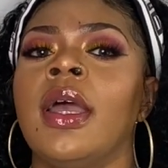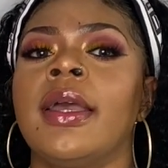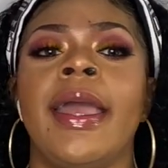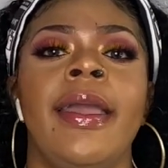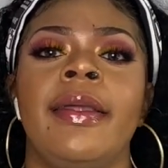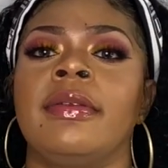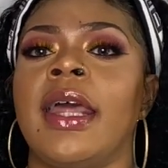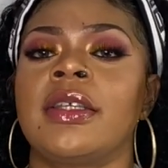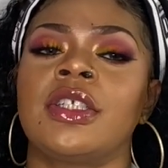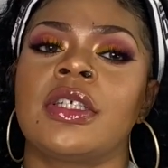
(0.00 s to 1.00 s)
And
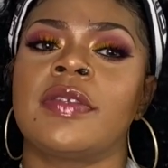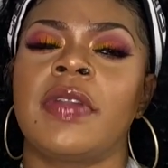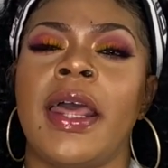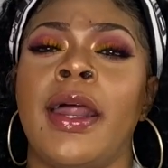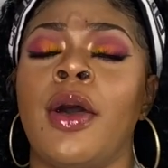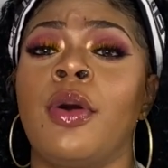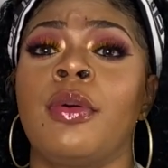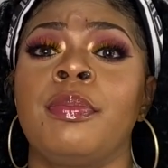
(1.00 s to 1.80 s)
that's just flat out,